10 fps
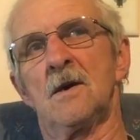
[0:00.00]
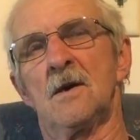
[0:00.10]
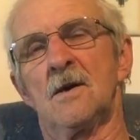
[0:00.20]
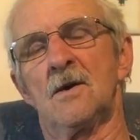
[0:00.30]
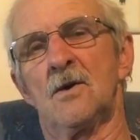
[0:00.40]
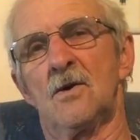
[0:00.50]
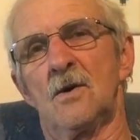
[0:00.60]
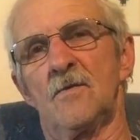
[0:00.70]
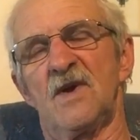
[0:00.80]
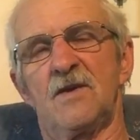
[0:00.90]

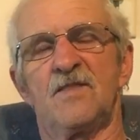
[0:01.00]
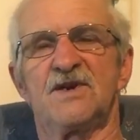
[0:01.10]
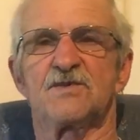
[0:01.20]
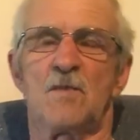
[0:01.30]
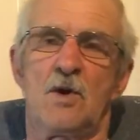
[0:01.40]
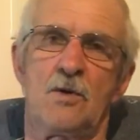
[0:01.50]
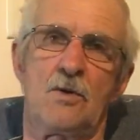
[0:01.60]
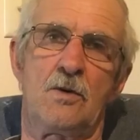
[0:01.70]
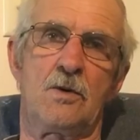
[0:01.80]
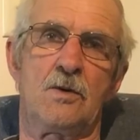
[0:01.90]
Oh, it made me
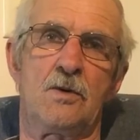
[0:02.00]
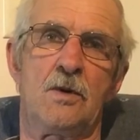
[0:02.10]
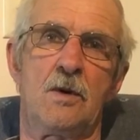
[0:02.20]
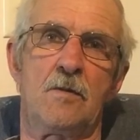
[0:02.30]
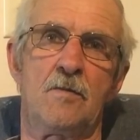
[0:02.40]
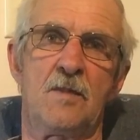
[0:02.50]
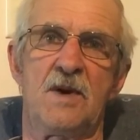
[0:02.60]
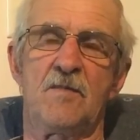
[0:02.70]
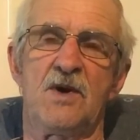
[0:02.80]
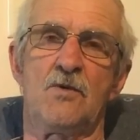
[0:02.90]
smarter,
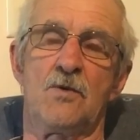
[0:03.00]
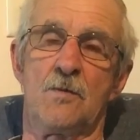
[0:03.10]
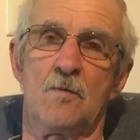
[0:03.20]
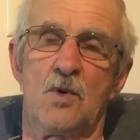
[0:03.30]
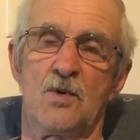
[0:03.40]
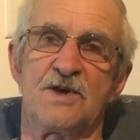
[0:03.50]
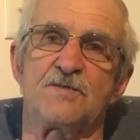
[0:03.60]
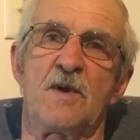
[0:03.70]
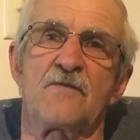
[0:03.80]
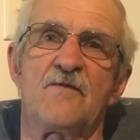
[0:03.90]
made me more
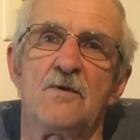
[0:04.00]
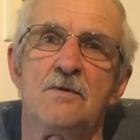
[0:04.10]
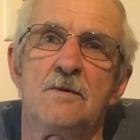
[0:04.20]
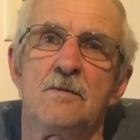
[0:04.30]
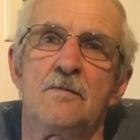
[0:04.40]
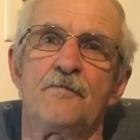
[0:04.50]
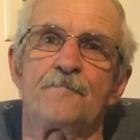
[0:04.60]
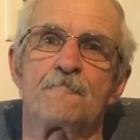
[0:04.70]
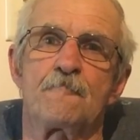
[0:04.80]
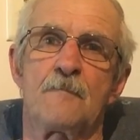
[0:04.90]
respectful.
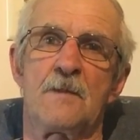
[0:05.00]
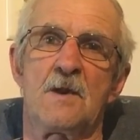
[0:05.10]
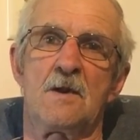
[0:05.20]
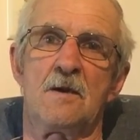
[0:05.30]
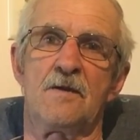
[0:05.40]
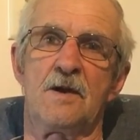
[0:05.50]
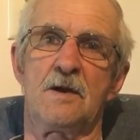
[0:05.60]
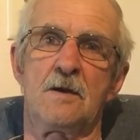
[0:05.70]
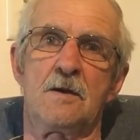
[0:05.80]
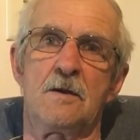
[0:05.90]
I
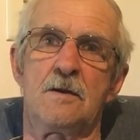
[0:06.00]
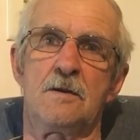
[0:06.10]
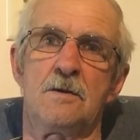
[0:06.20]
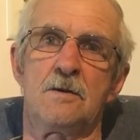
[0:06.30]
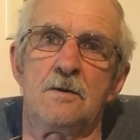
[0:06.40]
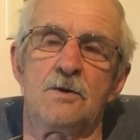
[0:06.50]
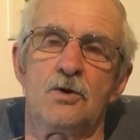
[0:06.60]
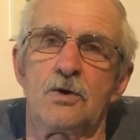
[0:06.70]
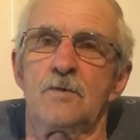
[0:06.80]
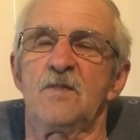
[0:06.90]
think
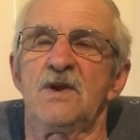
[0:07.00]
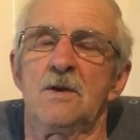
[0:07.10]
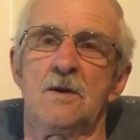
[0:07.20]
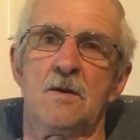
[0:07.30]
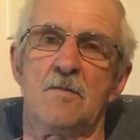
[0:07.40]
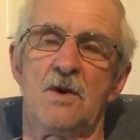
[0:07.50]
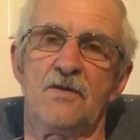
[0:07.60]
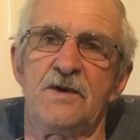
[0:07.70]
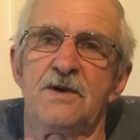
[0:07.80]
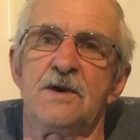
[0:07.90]
you can be a
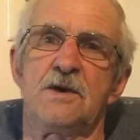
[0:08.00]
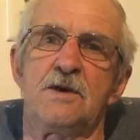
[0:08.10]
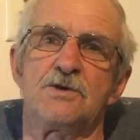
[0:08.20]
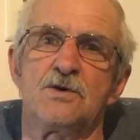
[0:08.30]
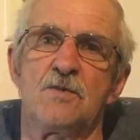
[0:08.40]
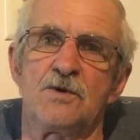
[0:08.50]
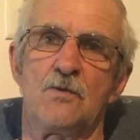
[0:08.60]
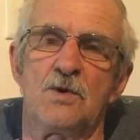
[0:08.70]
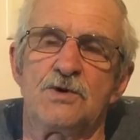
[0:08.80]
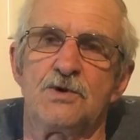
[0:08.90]
mouthy teenager, but
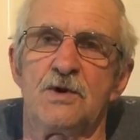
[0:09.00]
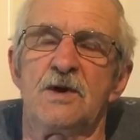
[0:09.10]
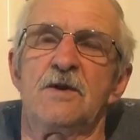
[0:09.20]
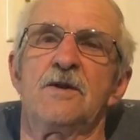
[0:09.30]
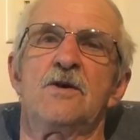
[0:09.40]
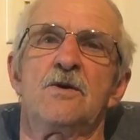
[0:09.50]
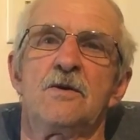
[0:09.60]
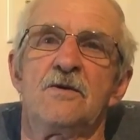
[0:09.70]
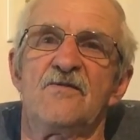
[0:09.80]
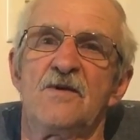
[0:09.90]
once you get in
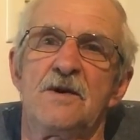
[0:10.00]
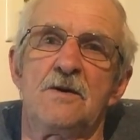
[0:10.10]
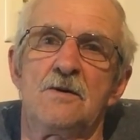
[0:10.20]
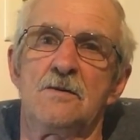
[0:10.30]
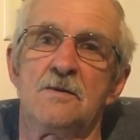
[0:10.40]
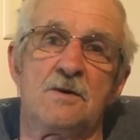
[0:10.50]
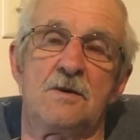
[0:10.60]
there, you find out,